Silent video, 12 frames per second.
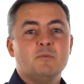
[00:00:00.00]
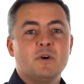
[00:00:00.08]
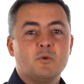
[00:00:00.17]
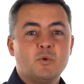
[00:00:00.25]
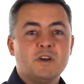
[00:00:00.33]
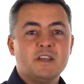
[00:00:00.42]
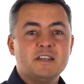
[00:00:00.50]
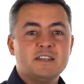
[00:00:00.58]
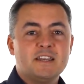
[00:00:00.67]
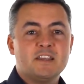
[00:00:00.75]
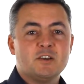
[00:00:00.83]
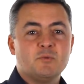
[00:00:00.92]
By working
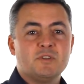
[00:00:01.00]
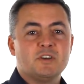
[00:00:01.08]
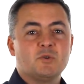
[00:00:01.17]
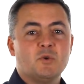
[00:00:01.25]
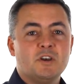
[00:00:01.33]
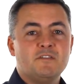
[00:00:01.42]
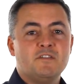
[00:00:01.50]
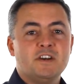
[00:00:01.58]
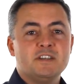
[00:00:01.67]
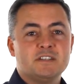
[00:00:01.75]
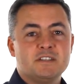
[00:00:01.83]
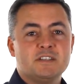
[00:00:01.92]
together with a
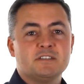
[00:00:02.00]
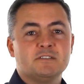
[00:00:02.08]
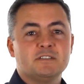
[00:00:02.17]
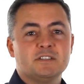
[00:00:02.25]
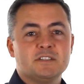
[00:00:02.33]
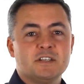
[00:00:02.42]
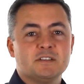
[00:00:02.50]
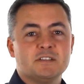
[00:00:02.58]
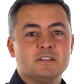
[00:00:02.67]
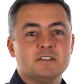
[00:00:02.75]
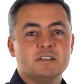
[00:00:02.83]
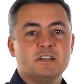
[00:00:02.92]
qualified statistical
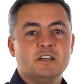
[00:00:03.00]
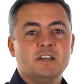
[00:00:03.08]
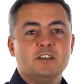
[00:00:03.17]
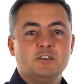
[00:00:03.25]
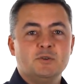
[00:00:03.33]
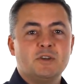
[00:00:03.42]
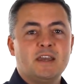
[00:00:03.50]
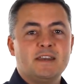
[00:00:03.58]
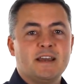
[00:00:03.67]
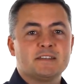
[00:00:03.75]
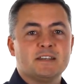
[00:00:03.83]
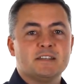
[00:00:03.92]
consultant, you gain
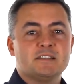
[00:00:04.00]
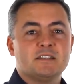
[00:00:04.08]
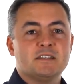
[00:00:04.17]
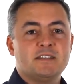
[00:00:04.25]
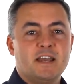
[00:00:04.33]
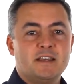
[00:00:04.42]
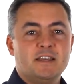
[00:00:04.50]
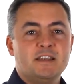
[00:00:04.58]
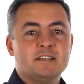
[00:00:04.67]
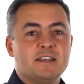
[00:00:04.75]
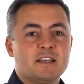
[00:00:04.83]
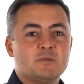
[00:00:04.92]
access to the
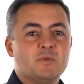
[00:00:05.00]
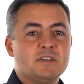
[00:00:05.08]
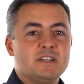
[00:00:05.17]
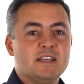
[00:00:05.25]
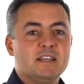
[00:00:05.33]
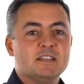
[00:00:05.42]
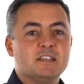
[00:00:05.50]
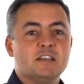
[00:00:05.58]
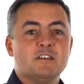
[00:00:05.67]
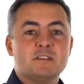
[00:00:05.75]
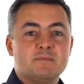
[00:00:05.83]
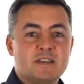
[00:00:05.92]
techniques and expertise
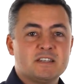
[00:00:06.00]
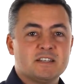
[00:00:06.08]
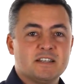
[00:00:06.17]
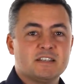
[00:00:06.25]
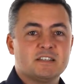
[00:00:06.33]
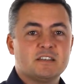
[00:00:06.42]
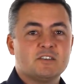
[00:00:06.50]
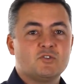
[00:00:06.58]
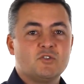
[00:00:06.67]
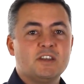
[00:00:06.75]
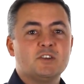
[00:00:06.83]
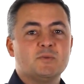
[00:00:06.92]
of specialists
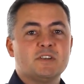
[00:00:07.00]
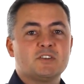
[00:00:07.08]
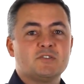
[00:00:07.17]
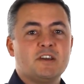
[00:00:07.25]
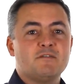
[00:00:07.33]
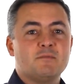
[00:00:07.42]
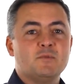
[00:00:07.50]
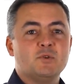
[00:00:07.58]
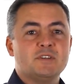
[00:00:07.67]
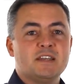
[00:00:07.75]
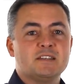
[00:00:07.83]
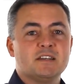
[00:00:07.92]
trained to extract from
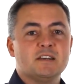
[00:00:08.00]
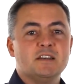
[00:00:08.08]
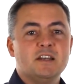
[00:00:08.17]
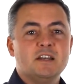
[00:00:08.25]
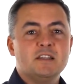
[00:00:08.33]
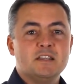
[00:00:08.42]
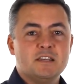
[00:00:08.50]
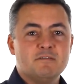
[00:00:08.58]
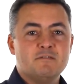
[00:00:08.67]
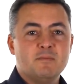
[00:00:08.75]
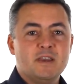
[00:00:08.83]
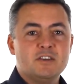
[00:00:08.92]
your data the
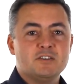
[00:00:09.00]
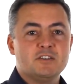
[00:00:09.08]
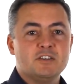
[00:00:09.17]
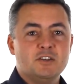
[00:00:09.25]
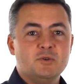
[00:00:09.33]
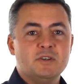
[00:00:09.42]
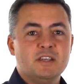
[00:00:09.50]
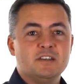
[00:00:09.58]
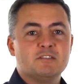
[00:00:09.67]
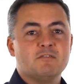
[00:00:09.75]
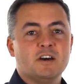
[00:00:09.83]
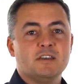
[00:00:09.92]
information that you
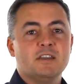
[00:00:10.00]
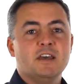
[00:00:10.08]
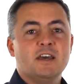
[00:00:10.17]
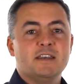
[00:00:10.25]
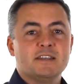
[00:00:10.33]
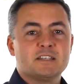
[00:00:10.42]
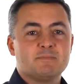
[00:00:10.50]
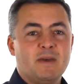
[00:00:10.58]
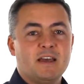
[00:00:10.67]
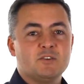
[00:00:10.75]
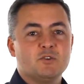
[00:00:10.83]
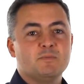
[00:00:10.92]
need to run and
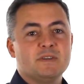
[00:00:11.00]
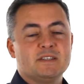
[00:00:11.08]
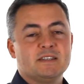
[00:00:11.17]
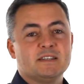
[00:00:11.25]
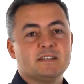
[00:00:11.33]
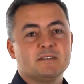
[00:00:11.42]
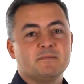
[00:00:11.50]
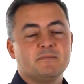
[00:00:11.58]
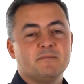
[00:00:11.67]
expand your business.